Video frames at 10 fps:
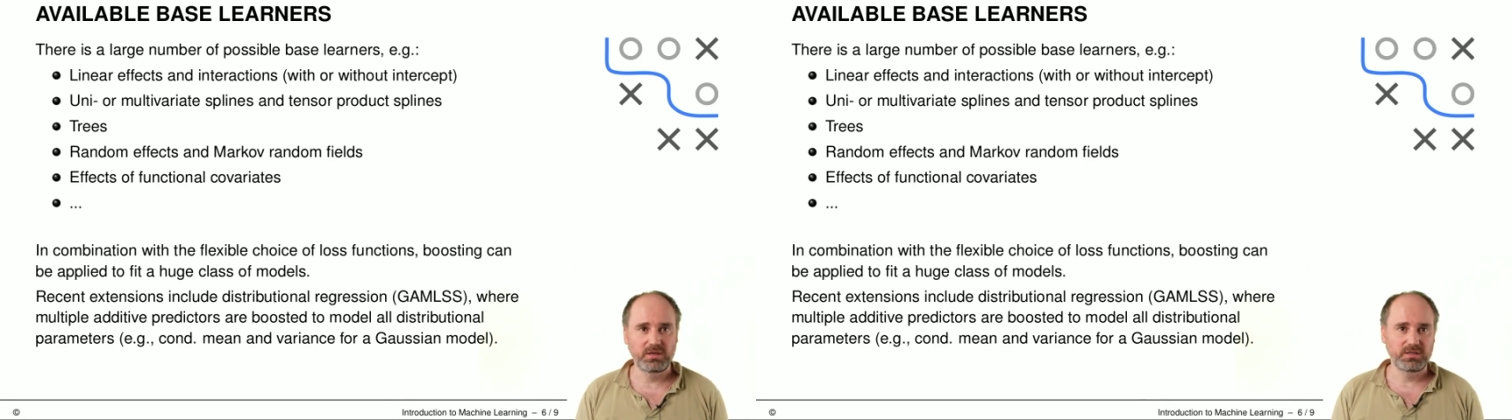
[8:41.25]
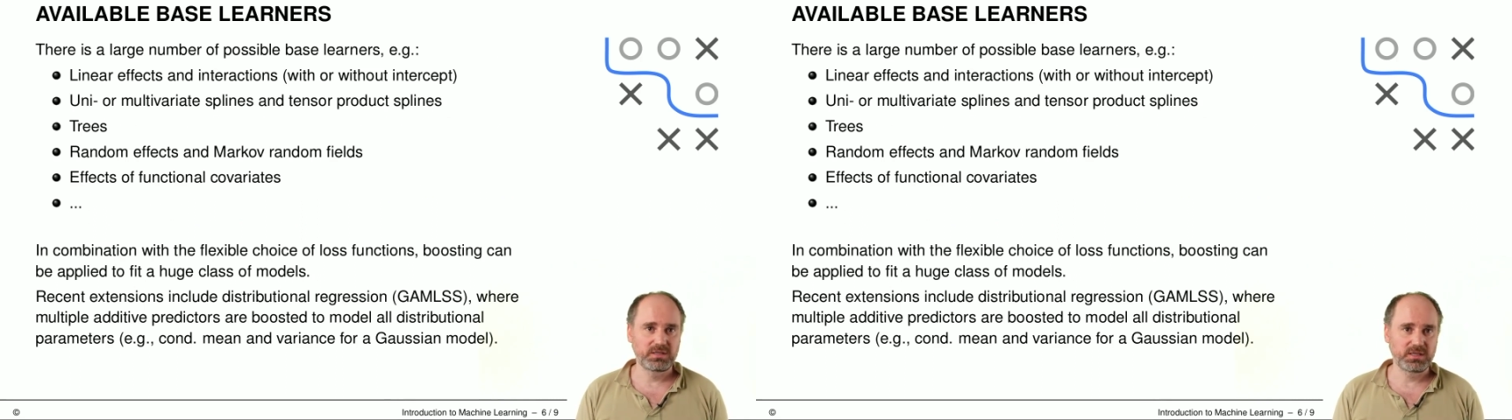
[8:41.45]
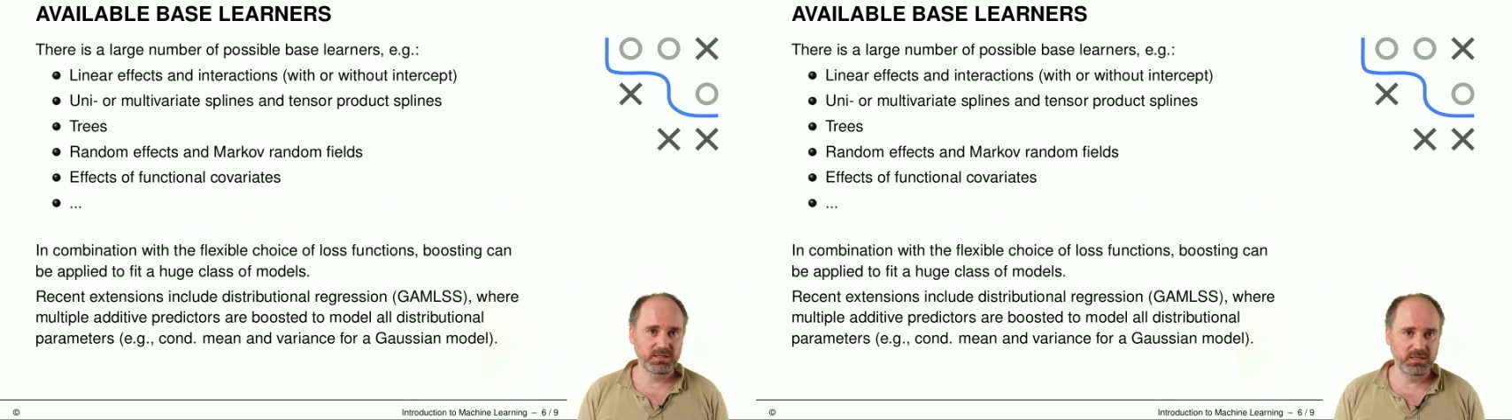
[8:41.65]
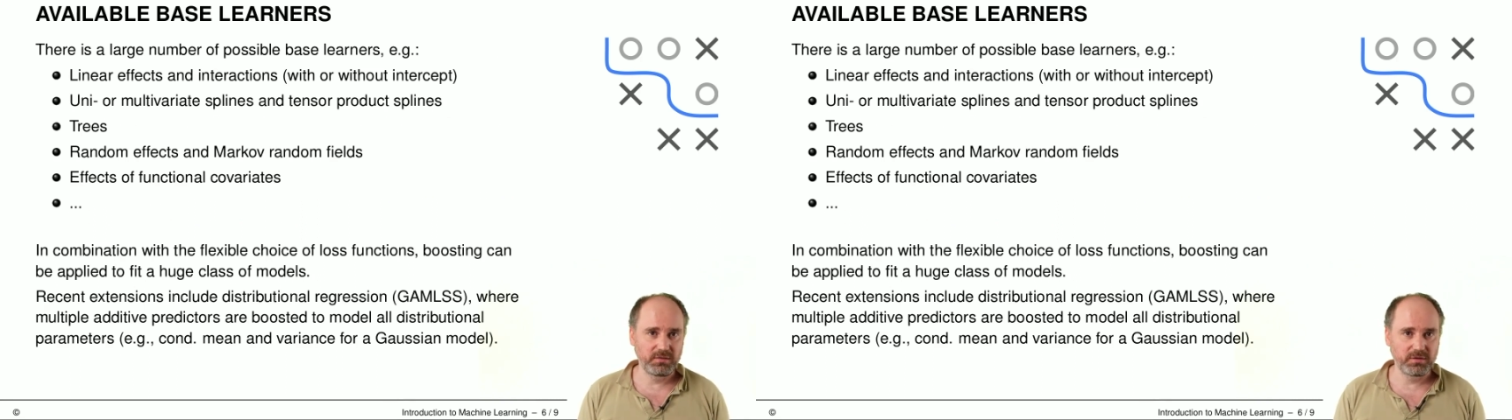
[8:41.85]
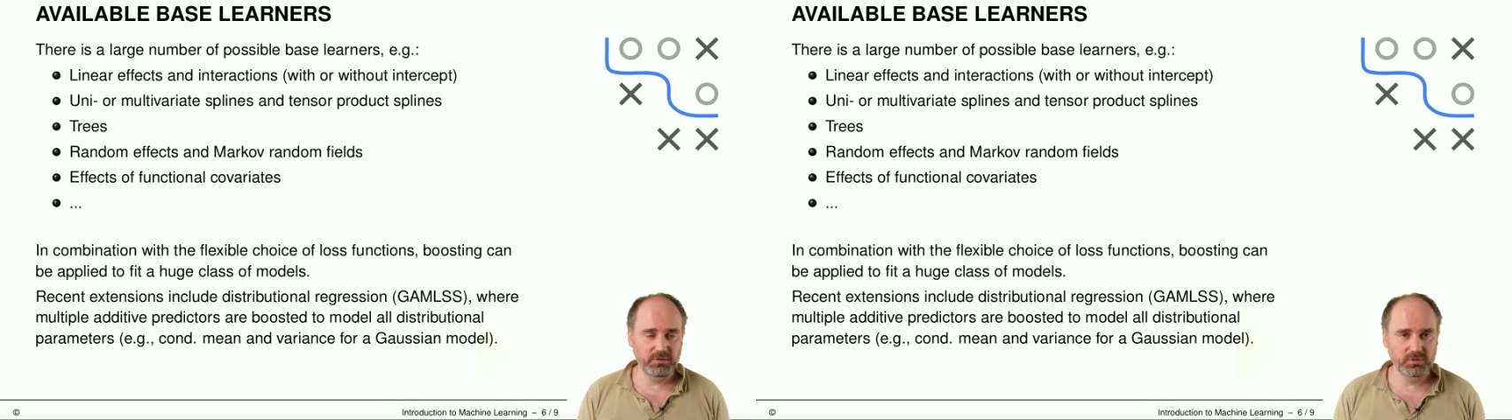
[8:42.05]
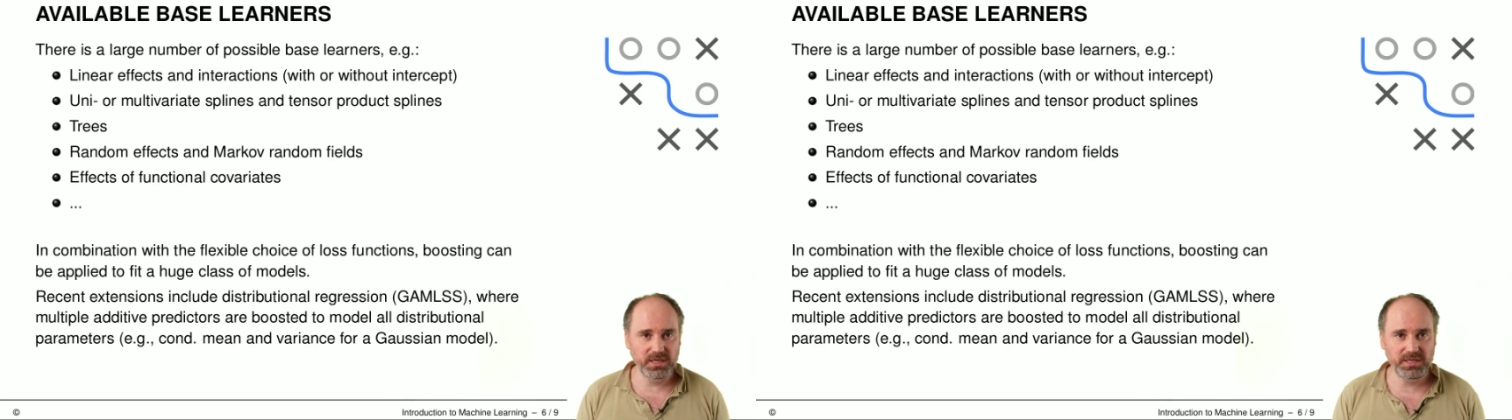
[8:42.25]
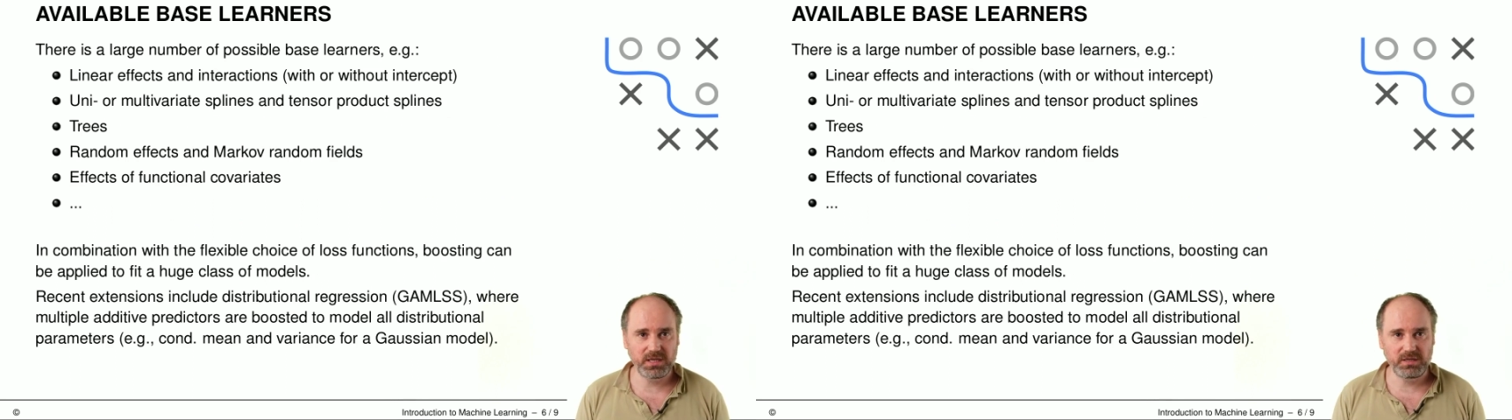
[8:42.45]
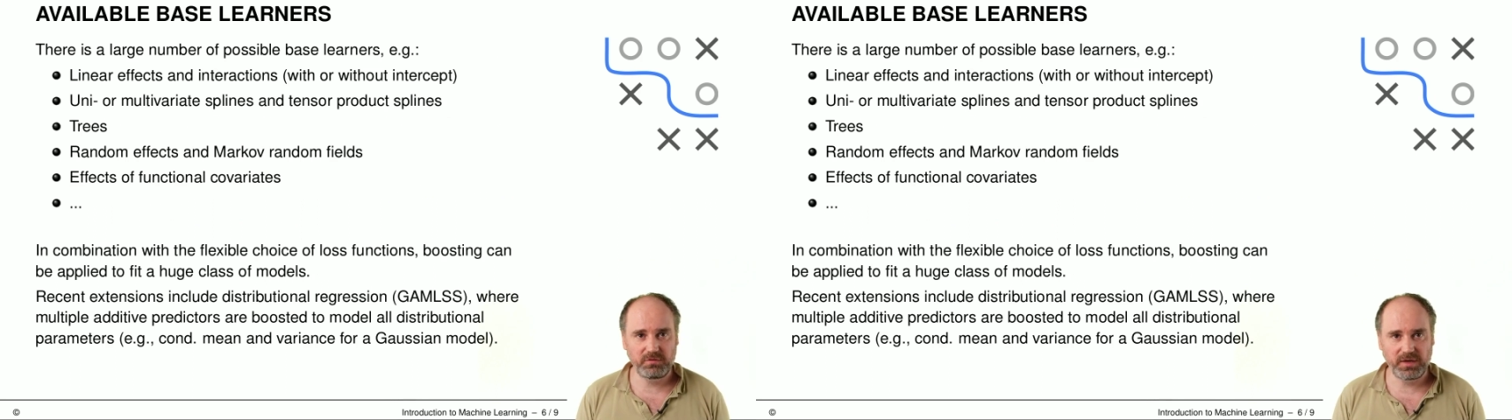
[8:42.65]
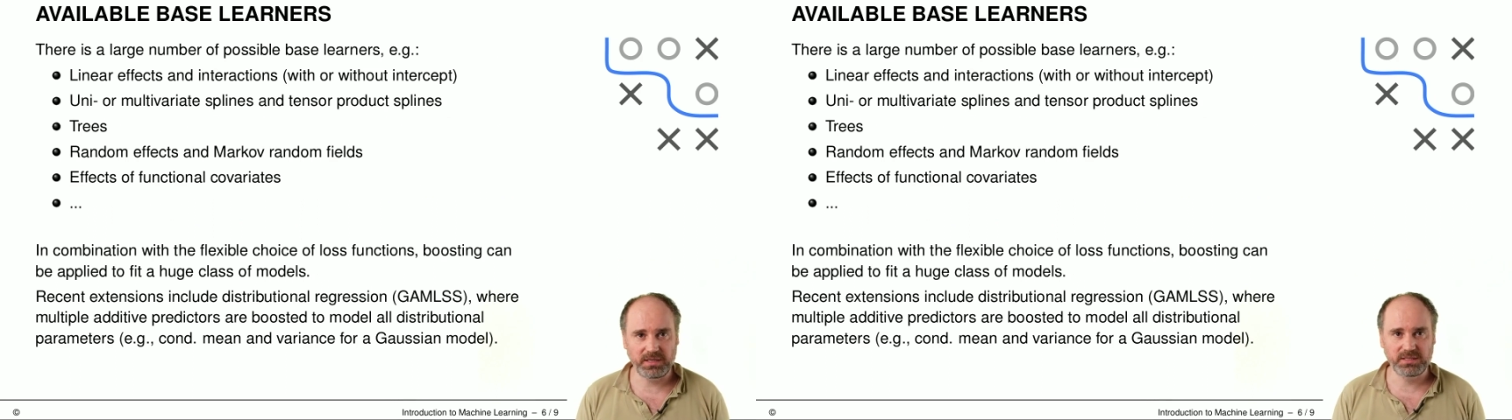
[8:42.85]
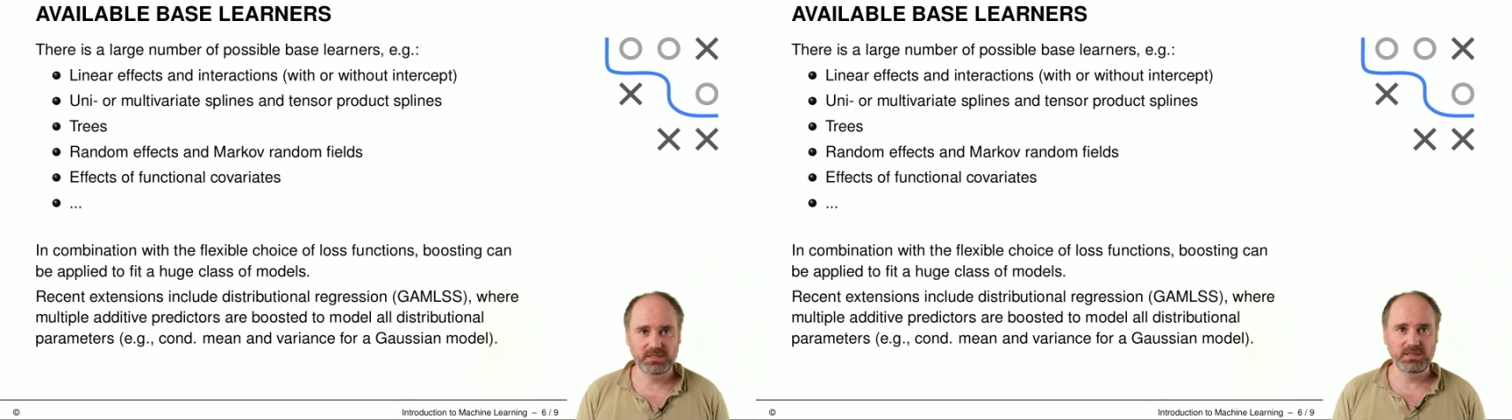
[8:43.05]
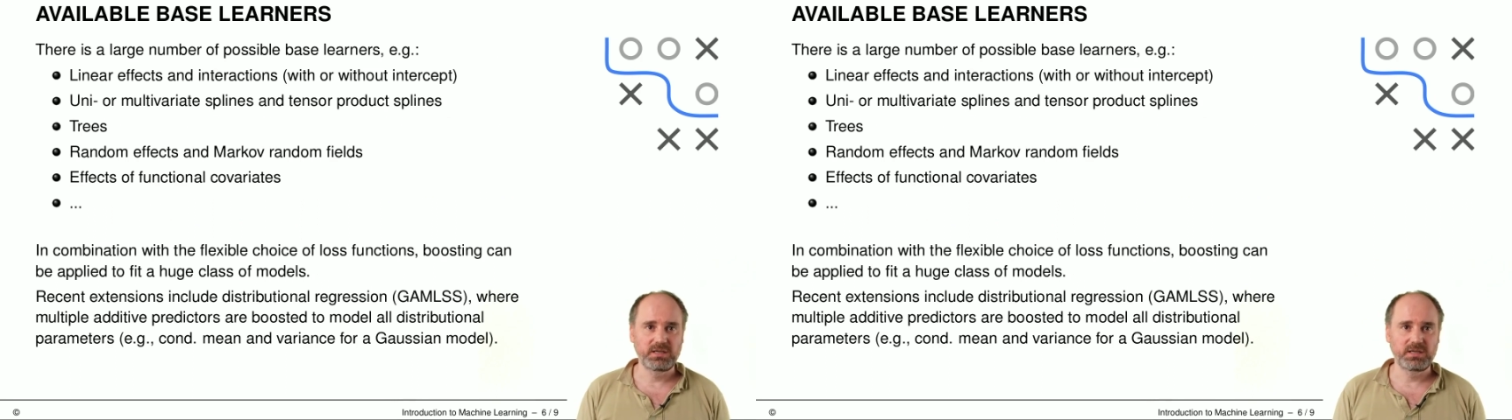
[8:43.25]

So you can either use linear effects,